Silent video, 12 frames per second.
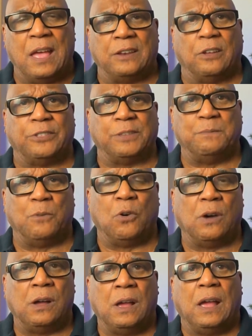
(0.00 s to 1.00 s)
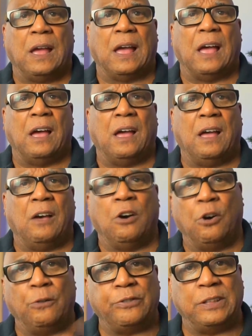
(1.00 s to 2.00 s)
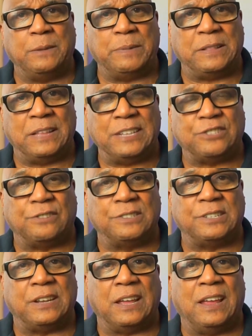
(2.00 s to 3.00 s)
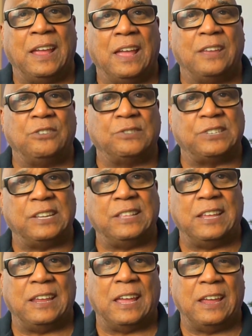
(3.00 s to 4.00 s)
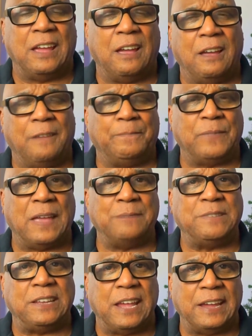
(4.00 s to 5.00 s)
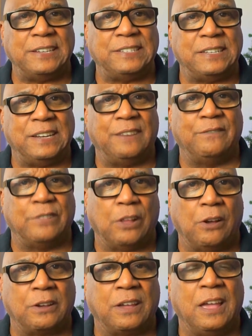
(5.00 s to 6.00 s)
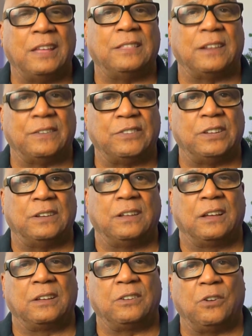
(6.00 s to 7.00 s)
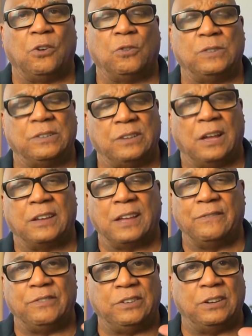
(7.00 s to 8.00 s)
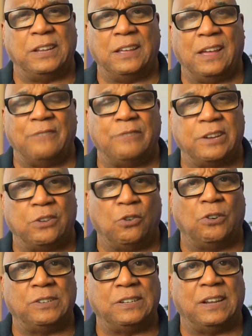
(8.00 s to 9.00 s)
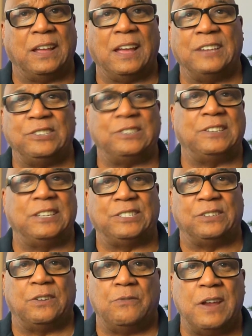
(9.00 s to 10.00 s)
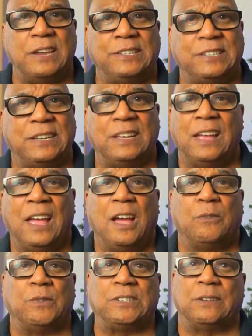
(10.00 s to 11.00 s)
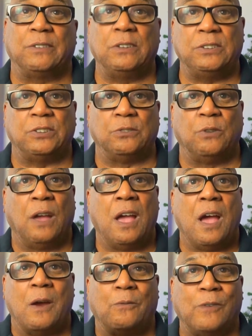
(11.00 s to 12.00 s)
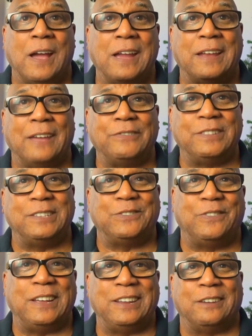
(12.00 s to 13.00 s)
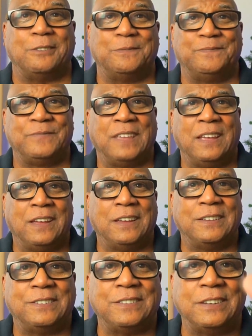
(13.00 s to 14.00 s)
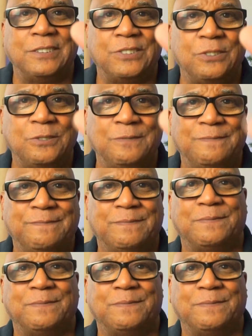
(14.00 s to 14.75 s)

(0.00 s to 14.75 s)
nothing more. Hopefully a bit later on today, you'll see the Md80 vlog that I've done, cold and dark. I've done it, I've recorded it, I just need to narrate it, which I'm going to do right after this video. See you soon.